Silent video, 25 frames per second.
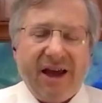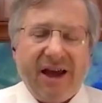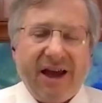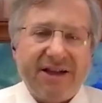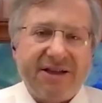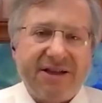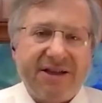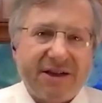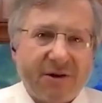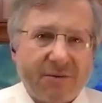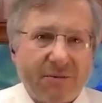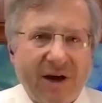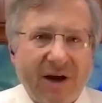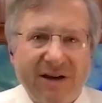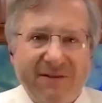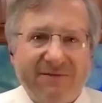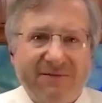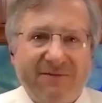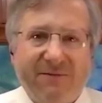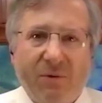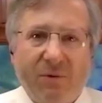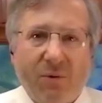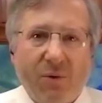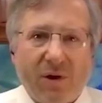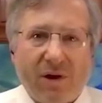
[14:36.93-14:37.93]
It's great
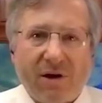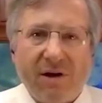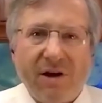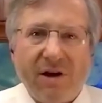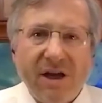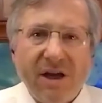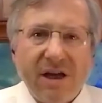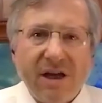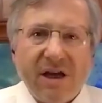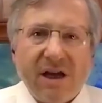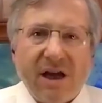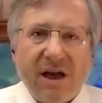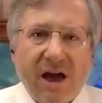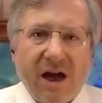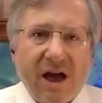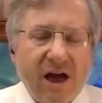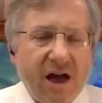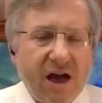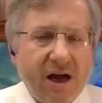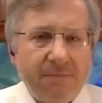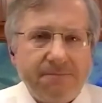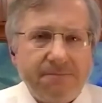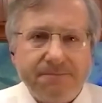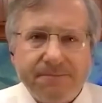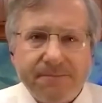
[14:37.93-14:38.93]
for
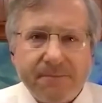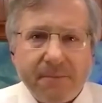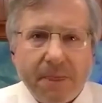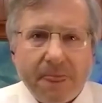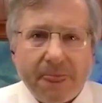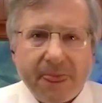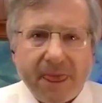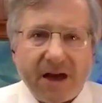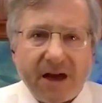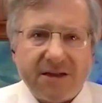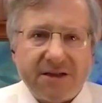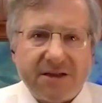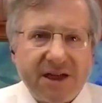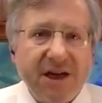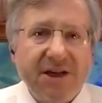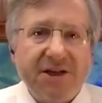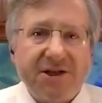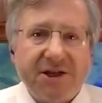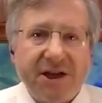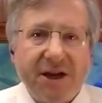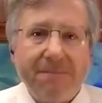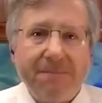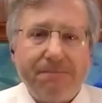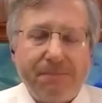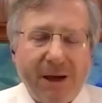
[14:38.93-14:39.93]
um,
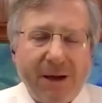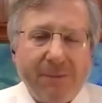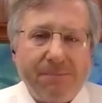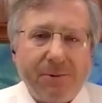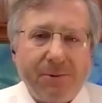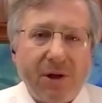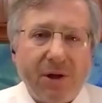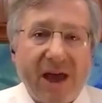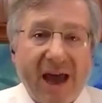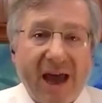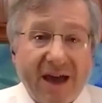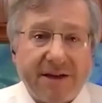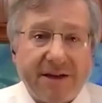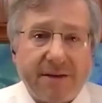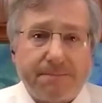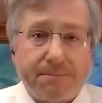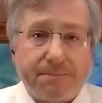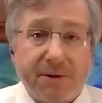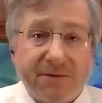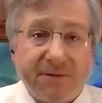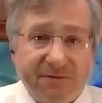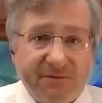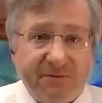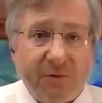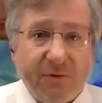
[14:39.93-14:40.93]
teaching people how to
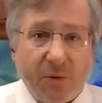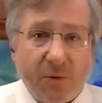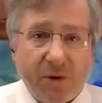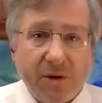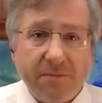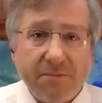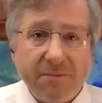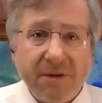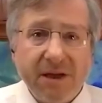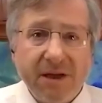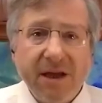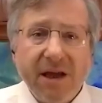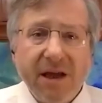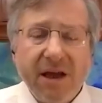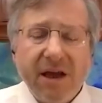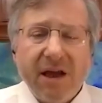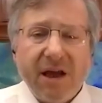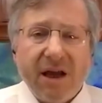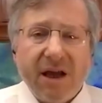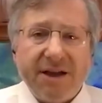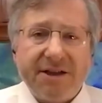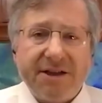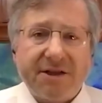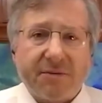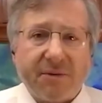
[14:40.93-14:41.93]
perform.
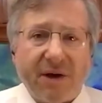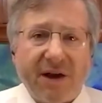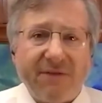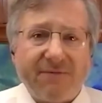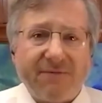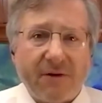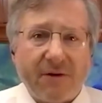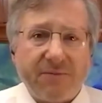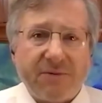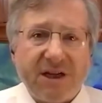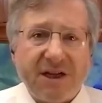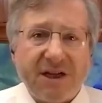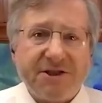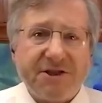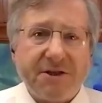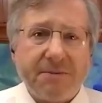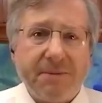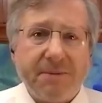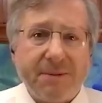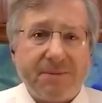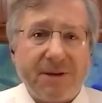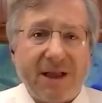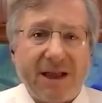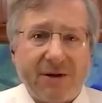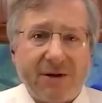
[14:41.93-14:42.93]
Right. It's great for teaching
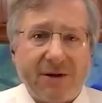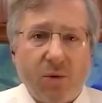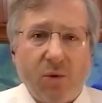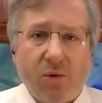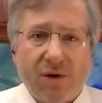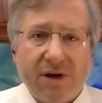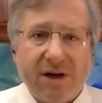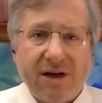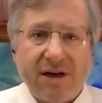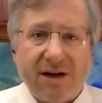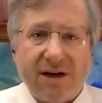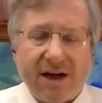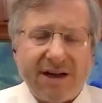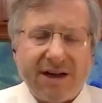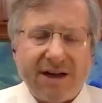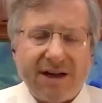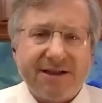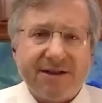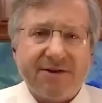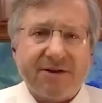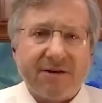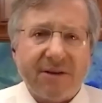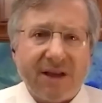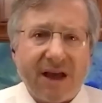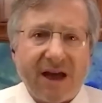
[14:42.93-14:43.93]
people how to organize
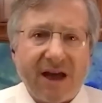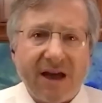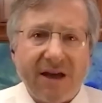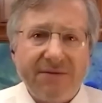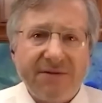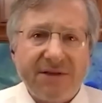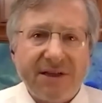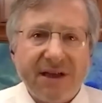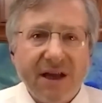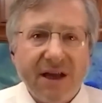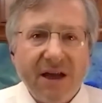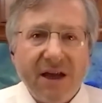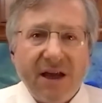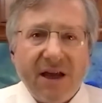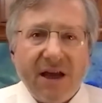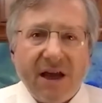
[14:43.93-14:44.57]
in their lives.